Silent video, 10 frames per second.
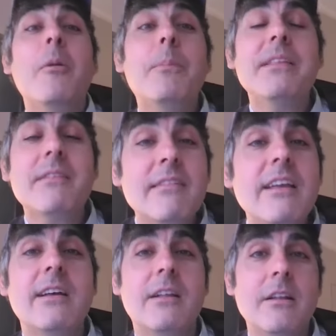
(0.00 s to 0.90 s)
but
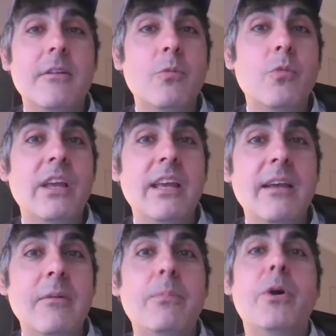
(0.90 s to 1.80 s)
still
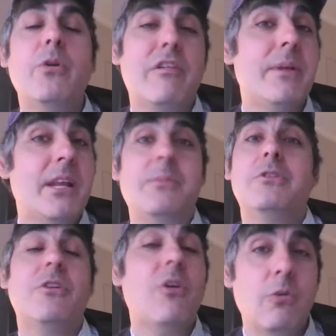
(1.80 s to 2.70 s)
we both have been able
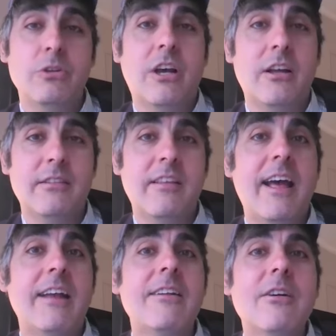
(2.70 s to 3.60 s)
to hold on to
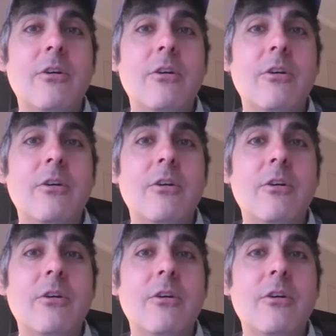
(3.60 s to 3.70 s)
that